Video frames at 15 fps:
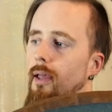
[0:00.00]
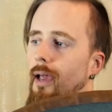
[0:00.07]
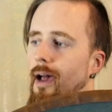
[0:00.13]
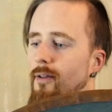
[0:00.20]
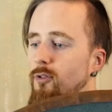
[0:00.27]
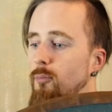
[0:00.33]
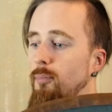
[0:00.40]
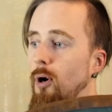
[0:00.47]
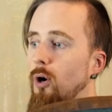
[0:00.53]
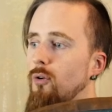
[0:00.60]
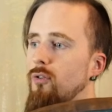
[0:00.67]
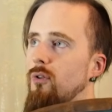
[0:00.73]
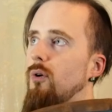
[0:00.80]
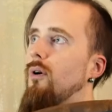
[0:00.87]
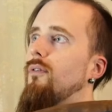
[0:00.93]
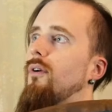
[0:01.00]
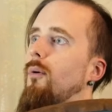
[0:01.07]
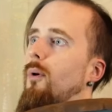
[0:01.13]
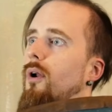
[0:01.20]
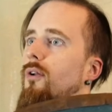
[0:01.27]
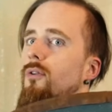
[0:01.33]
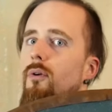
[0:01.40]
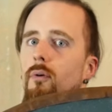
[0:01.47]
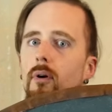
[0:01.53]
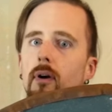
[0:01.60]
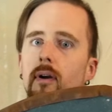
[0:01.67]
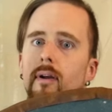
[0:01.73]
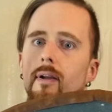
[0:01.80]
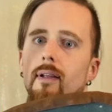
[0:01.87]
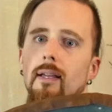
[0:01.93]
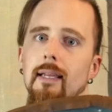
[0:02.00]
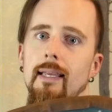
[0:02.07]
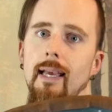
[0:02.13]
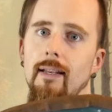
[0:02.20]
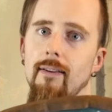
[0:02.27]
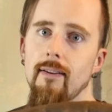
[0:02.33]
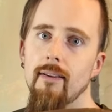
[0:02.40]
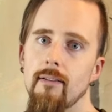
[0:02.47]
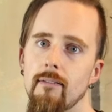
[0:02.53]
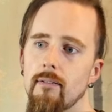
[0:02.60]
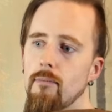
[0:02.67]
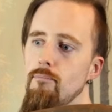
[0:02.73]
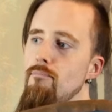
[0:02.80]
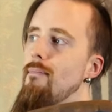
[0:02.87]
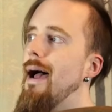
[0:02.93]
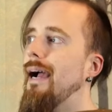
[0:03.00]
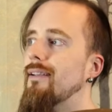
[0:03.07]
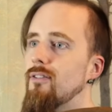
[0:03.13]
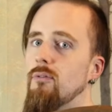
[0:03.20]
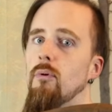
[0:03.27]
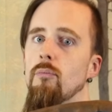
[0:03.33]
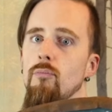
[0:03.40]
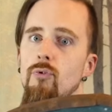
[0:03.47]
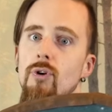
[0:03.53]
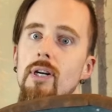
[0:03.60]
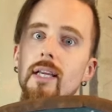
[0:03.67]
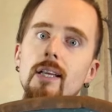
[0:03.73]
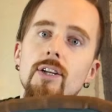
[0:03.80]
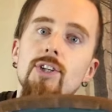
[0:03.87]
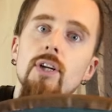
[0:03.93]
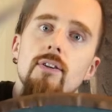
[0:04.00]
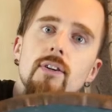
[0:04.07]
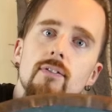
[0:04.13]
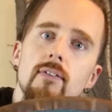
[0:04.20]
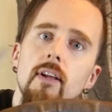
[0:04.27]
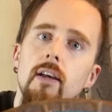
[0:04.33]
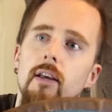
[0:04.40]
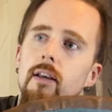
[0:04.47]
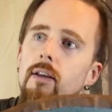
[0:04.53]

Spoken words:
as opposed to if I wanted to get maximum reach and just,